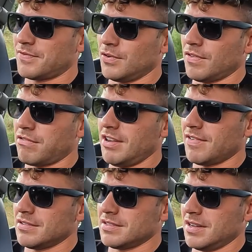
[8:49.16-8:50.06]
before
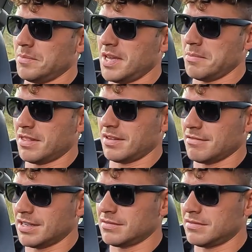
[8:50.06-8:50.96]
3,000 RPM, I think
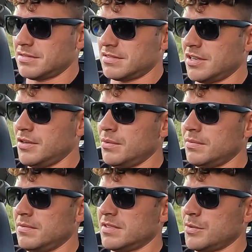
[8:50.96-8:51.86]
around 2.8,
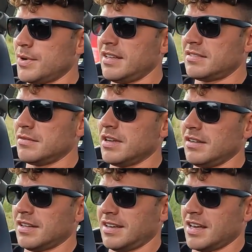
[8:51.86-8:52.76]

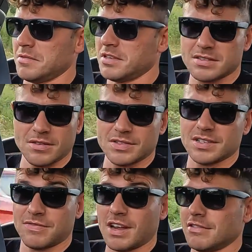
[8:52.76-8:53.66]
2.9 that came in. So obviously
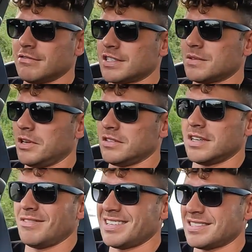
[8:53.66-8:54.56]
it's very
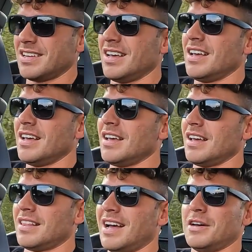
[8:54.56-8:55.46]
responsive.
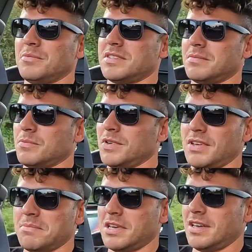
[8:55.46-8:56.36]
That helps with
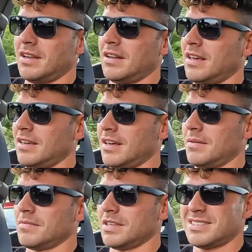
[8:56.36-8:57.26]
it being
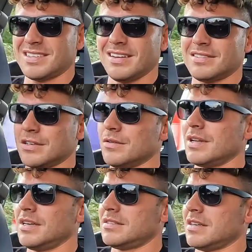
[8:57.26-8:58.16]
it's still a 2
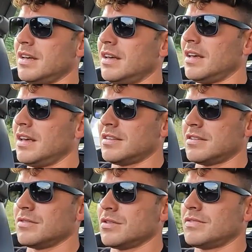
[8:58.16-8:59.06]
litre,
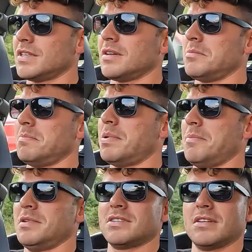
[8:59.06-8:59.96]
so it's obviously going to be
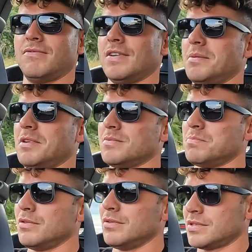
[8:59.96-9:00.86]
peppy. It's going to fill up those
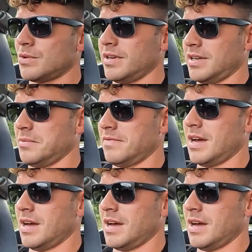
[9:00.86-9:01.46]
bores quicker with